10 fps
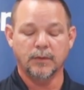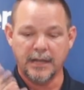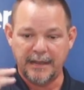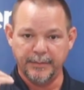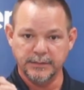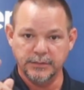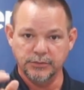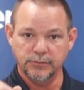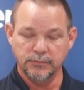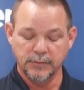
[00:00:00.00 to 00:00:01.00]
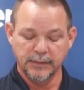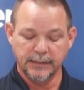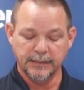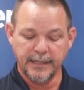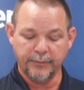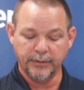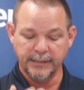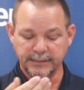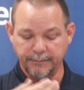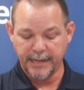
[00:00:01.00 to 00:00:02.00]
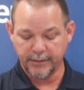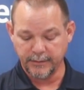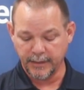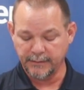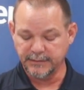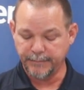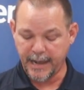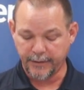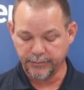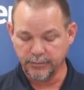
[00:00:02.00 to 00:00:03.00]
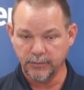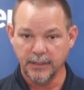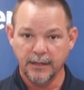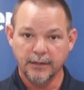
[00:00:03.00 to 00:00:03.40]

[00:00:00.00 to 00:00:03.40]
what happens is you get that release of powder that comes back through.